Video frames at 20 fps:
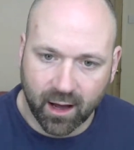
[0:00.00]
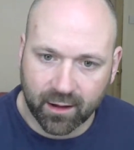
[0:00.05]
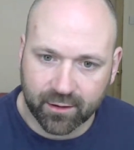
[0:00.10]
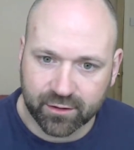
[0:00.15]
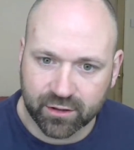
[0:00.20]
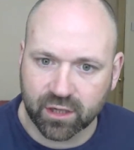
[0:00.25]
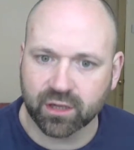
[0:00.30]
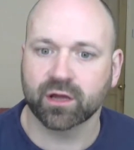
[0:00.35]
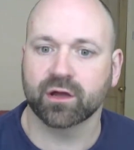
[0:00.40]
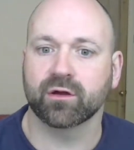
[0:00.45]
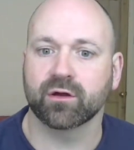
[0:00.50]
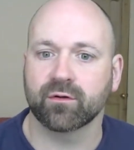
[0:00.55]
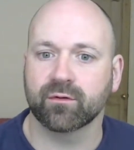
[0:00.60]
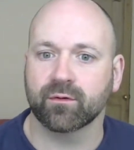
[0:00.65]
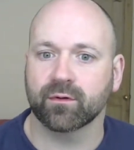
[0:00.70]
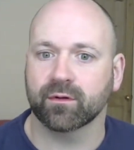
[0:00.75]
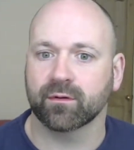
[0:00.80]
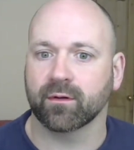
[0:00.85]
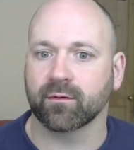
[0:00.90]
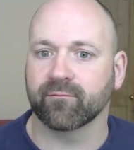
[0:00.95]

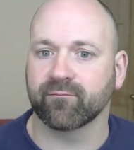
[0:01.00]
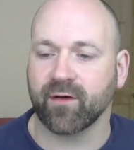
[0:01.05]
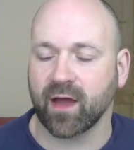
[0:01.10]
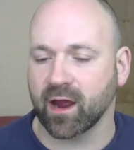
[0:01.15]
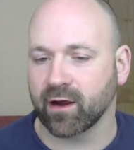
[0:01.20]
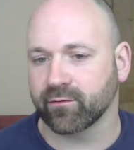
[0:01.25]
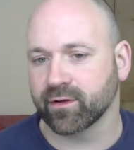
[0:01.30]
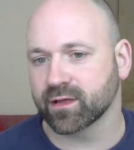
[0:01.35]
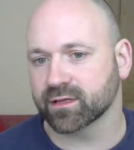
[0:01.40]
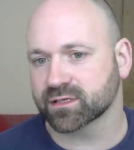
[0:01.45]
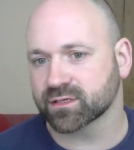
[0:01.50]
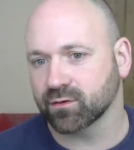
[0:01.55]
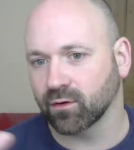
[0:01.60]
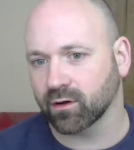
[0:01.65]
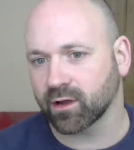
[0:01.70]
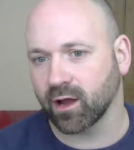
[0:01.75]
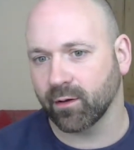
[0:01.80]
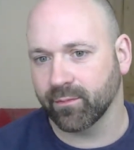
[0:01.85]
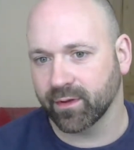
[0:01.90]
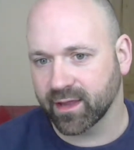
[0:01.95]
new variants
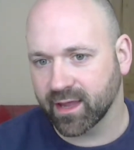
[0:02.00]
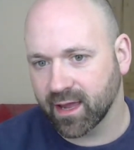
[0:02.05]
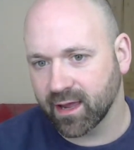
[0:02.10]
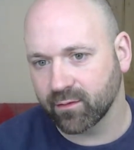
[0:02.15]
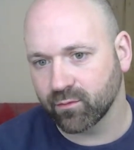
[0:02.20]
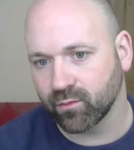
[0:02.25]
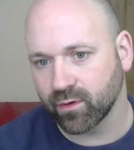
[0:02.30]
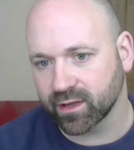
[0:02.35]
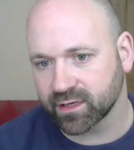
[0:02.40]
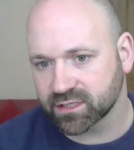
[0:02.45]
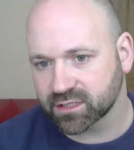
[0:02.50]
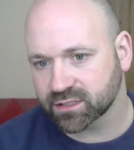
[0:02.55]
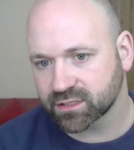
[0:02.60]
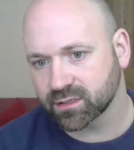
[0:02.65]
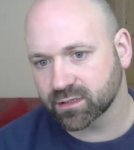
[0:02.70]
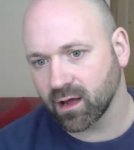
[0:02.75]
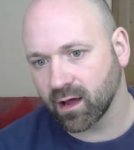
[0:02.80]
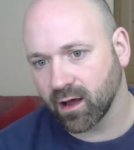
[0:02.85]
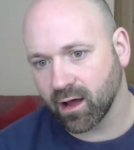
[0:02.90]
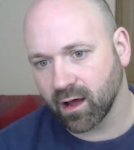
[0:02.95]
not coming in, which
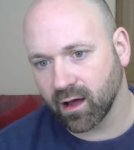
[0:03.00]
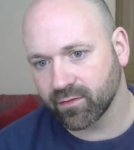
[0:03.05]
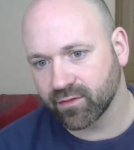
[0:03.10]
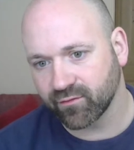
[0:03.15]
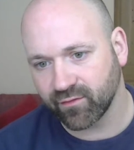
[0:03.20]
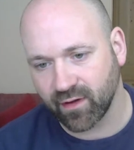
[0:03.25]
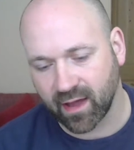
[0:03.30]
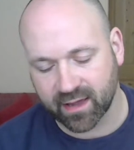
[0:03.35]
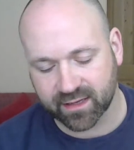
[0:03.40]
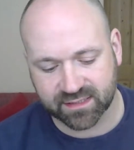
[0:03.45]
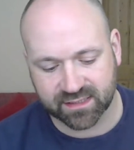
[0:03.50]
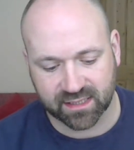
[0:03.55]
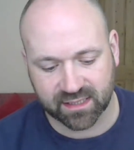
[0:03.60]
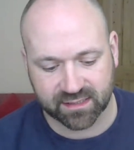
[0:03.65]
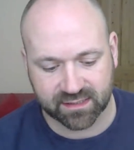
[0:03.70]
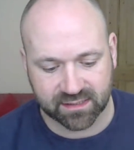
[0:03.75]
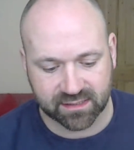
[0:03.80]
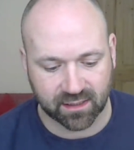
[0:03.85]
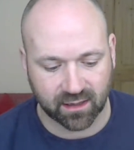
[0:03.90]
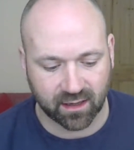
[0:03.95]
the
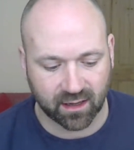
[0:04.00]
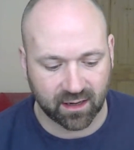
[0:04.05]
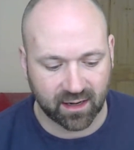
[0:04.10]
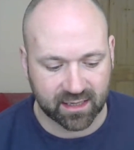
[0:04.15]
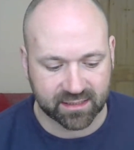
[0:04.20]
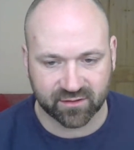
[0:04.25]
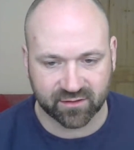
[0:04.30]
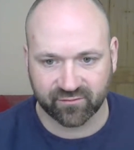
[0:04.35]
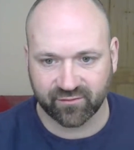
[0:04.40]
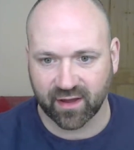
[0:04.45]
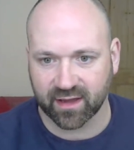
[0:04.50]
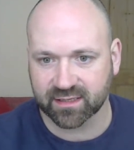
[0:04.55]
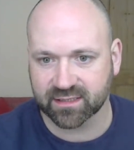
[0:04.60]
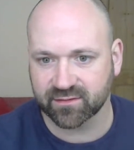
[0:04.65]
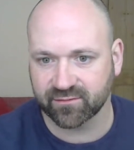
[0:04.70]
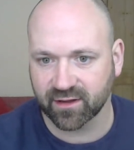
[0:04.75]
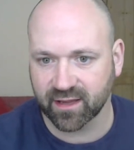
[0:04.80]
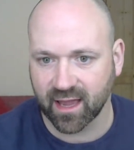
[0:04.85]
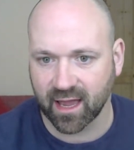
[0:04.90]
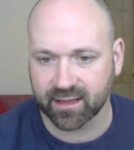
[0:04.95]
vaccine's less
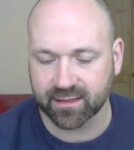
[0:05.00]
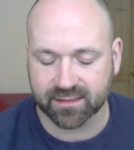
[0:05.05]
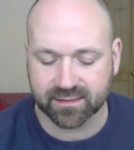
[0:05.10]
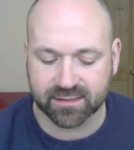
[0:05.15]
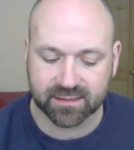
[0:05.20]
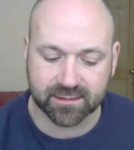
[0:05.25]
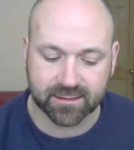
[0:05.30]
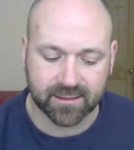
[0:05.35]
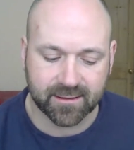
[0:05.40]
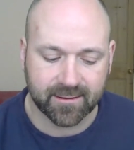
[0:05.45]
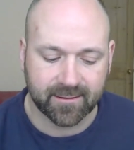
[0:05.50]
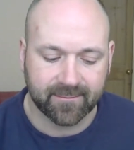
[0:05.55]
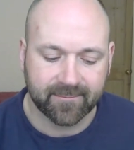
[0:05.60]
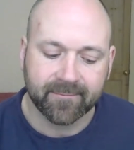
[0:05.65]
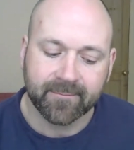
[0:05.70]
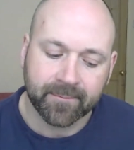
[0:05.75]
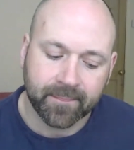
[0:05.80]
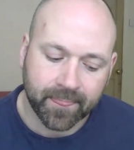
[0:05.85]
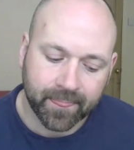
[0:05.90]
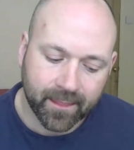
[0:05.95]
effective against.
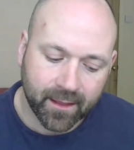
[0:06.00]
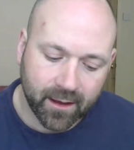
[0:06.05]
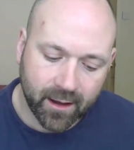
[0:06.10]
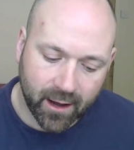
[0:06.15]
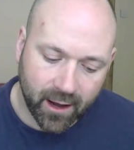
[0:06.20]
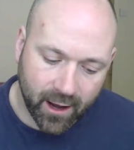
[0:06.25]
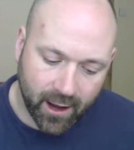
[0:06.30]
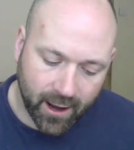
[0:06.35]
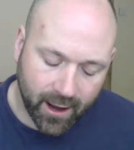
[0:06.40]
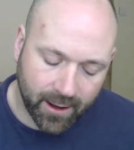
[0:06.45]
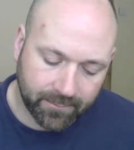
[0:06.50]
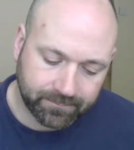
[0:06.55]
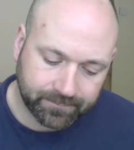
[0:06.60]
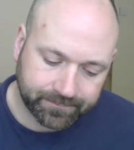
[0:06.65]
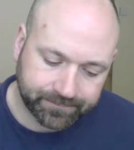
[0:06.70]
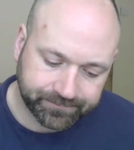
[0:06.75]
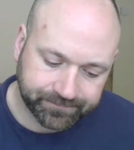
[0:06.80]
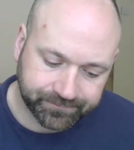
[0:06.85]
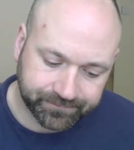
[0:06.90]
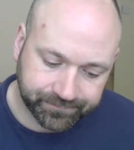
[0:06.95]
So
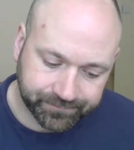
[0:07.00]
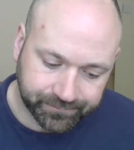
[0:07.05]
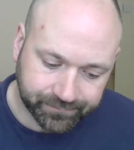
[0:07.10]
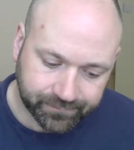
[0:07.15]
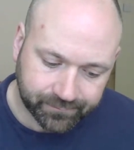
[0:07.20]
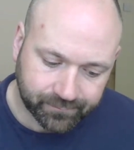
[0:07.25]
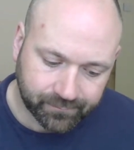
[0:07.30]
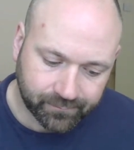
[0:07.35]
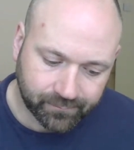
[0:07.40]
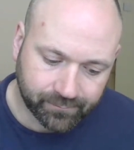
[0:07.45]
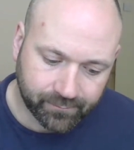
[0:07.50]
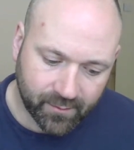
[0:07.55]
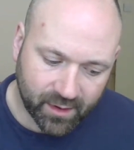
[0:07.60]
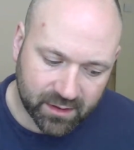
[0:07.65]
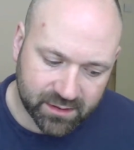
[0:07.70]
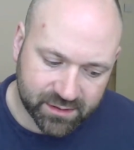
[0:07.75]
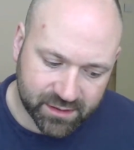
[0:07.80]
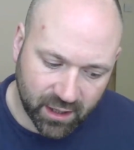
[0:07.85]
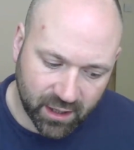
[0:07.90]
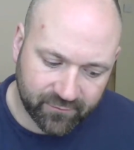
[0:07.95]

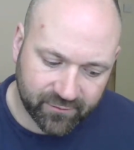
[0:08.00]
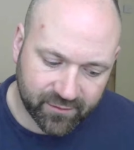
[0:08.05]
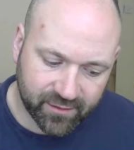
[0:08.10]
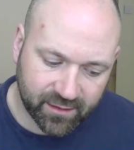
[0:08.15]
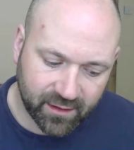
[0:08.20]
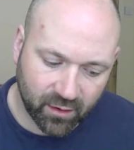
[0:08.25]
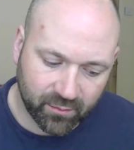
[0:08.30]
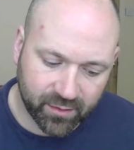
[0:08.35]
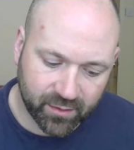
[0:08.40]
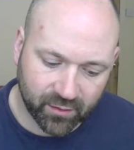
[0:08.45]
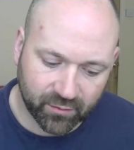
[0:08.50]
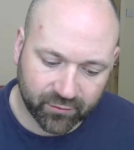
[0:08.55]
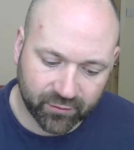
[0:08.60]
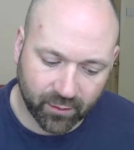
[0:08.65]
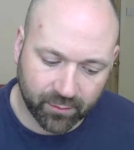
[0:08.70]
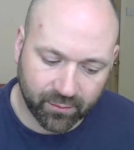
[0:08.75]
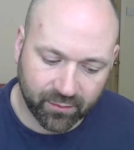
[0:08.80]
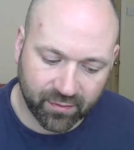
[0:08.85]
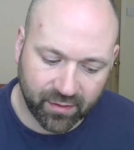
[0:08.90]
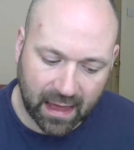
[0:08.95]
hopefully they'll be on
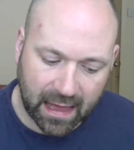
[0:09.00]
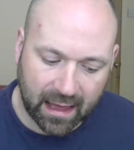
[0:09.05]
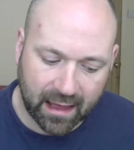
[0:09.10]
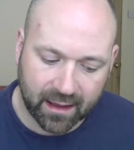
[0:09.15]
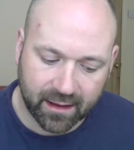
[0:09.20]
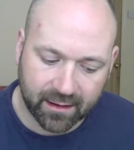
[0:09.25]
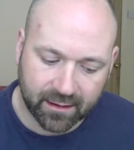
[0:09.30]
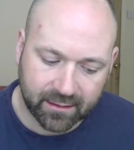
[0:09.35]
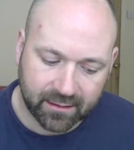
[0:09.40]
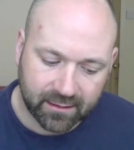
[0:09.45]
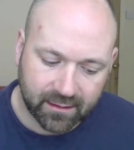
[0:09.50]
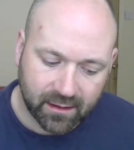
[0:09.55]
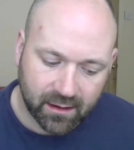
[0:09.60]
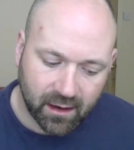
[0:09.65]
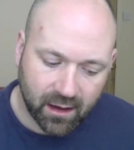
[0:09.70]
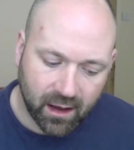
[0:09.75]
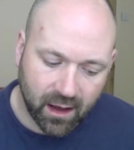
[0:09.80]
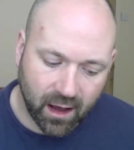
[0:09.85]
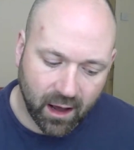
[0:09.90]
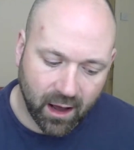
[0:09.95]
top of that.
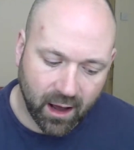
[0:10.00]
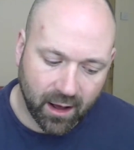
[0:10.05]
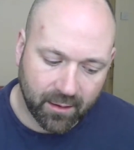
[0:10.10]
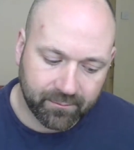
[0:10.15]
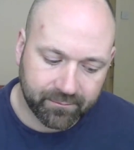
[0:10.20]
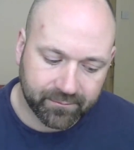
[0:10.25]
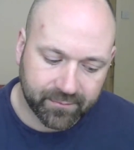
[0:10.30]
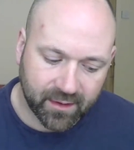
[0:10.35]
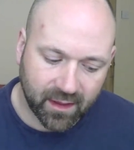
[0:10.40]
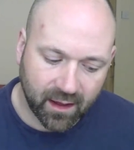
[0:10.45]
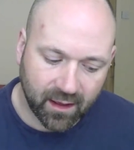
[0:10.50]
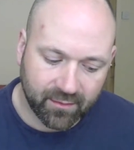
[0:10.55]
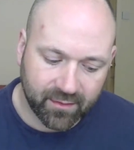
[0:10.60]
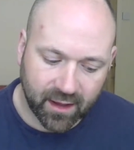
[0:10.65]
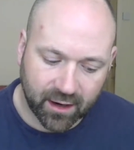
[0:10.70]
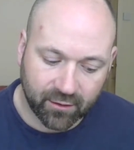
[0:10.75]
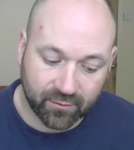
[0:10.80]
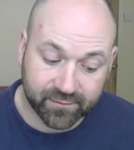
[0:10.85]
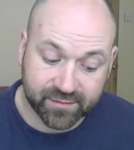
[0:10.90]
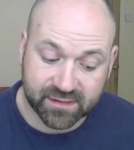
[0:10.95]
And
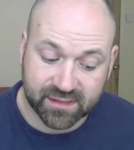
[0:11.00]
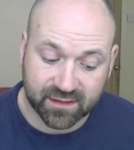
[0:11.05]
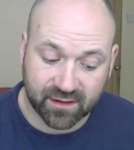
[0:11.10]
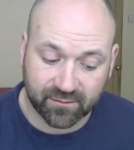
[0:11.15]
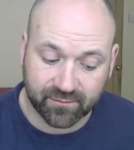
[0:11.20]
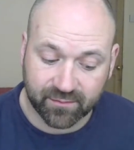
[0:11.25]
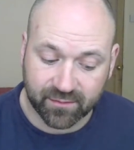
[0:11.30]
then obviously